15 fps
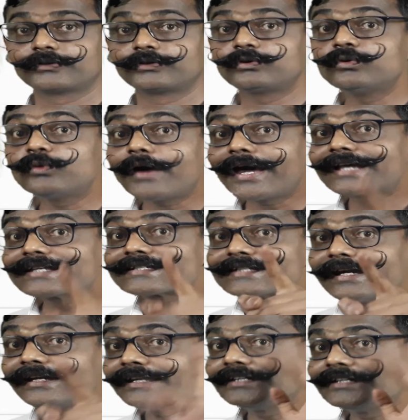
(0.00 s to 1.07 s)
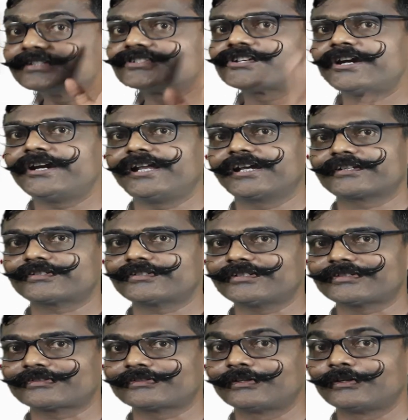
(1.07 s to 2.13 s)
to x and z
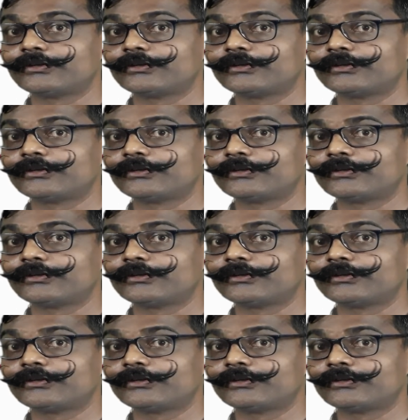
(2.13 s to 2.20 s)
axis.